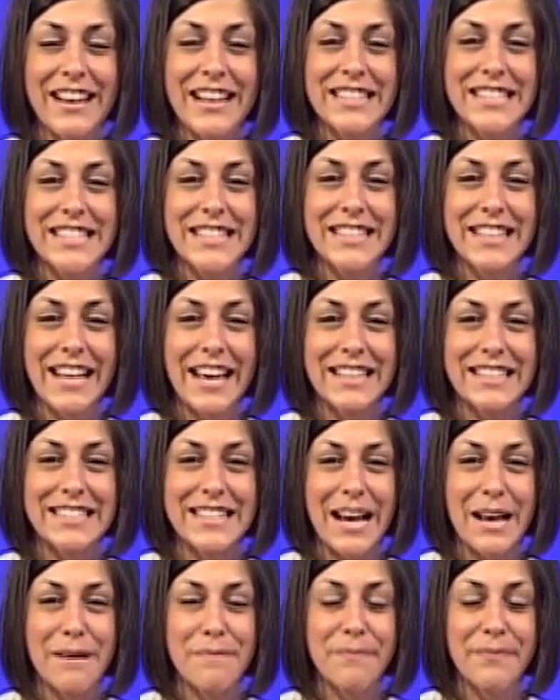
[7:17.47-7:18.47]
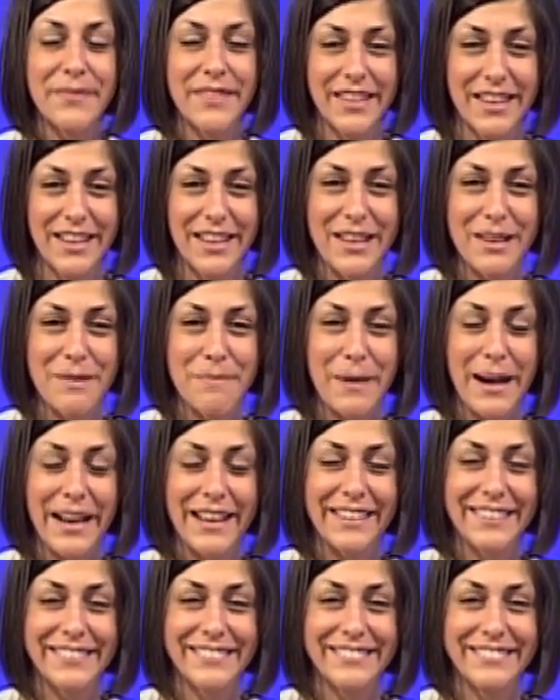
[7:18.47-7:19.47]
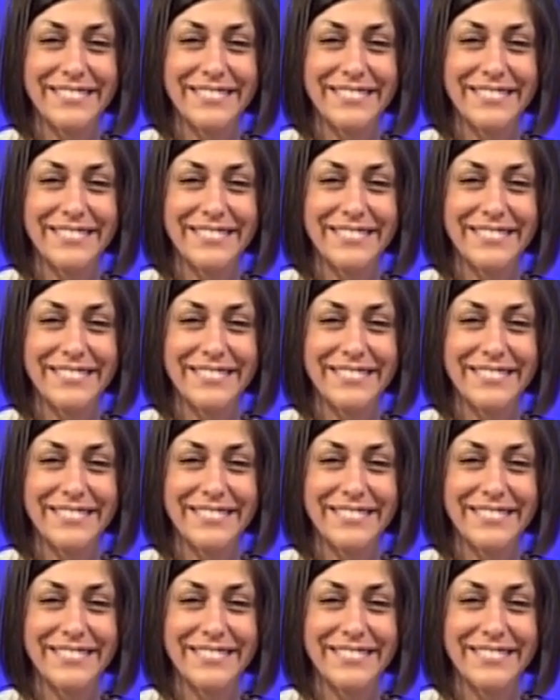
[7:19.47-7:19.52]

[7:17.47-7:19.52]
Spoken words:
Until next time, goodbye.